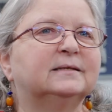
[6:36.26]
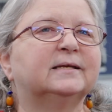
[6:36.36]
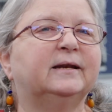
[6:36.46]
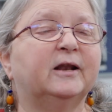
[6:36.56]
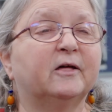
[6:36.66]

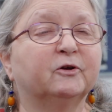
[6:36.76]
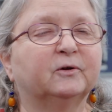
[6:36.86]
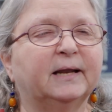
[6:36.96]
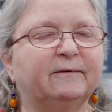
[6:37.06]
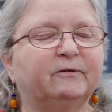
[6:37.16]
It's another
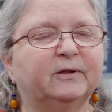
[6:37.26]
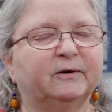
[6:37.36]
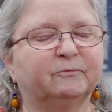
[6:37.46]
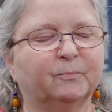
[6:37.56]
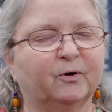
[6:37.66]
level
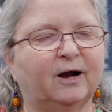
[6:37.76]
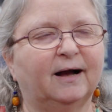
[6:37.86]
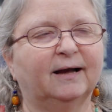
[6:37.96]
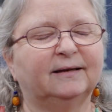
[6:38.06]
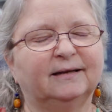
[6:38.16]
of
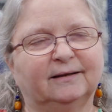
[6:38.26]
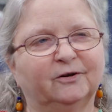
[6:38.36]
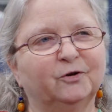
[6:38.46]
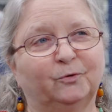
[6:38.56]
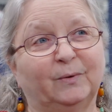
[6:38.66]
pride in
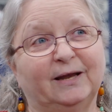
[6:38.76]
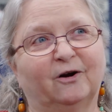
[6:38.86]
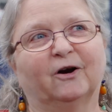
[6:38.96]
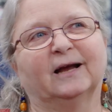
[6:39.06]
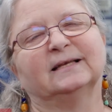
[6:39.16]
who we
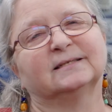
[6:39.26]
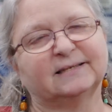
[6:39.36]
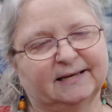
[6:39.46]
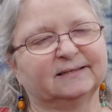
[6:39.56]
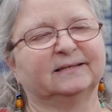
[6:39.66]
are as
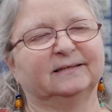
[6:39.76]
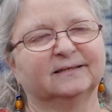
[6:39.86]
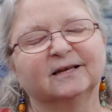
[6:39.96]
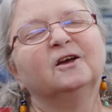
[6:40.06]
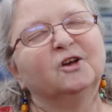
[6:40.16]

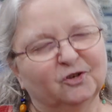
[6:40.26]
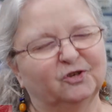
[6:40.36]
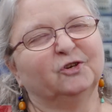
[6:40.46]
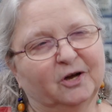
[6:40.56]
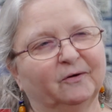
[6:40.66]
Texans
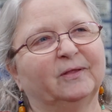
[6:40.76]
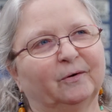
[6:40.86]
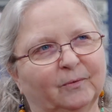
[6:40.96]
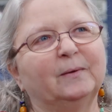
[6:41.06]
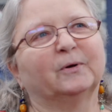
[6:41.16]
to know
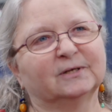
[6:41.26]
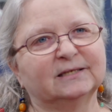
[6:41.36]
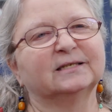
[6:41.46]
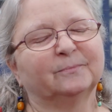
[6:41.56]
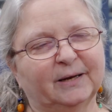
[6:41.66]
that we
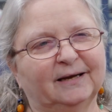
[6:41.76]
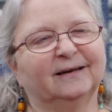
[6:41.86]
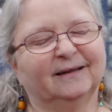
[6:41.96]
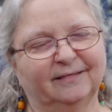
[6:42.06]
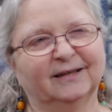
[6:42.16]

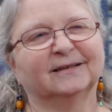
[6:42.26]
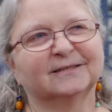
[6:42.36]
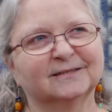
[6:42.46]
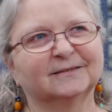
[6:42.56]
participated in this.